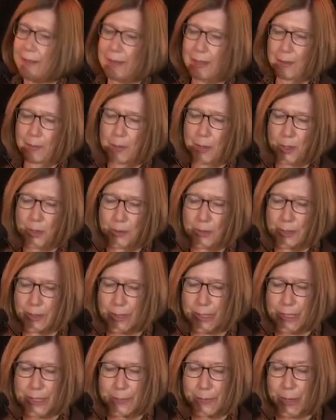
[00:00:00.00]

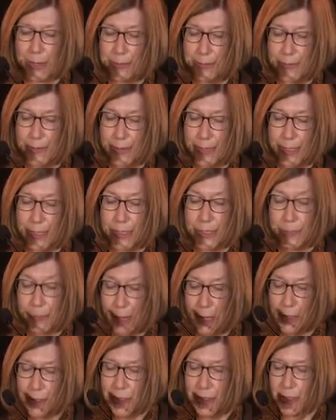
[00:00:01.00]
The
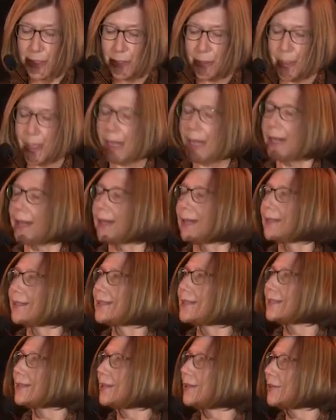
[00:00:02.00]
parachute guys